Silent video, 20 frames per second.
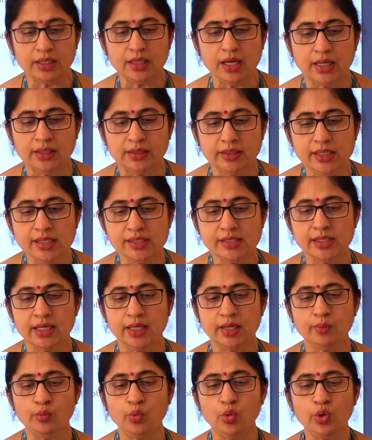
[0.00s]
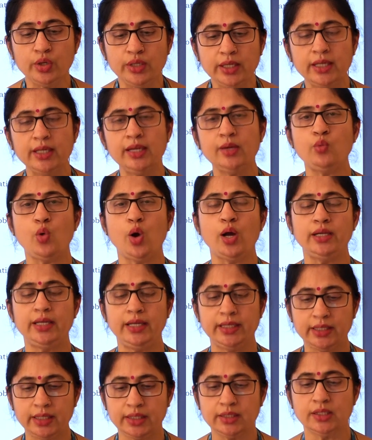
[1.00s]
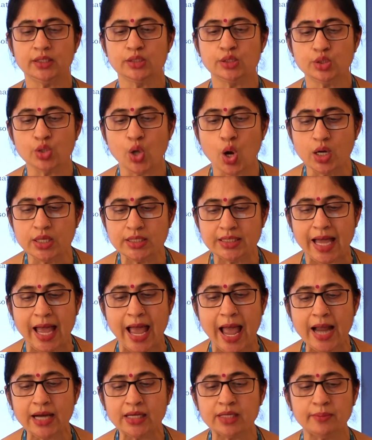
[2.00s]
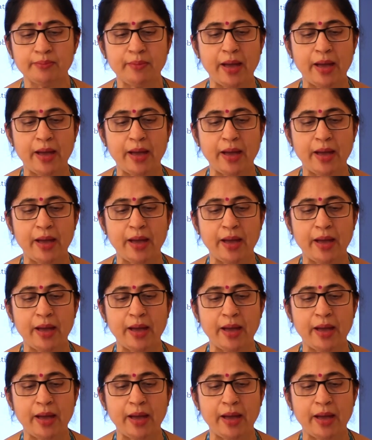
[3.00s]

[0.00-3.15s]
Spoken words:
Gandhi ceremonially violated the Salt Act,